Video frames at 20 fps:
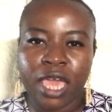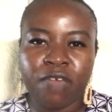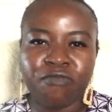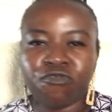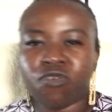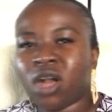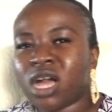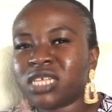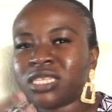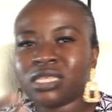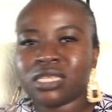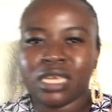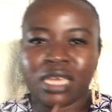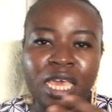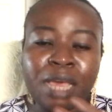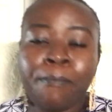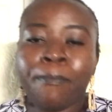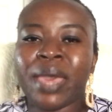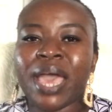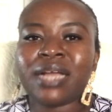For us to
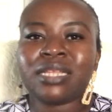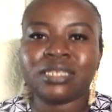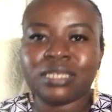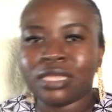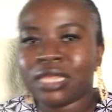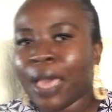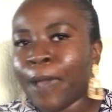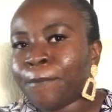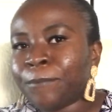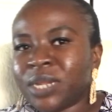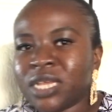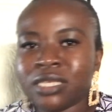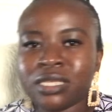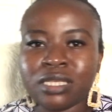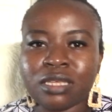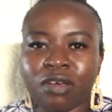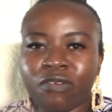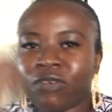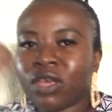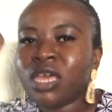get back to that place
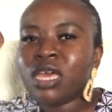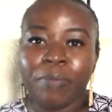of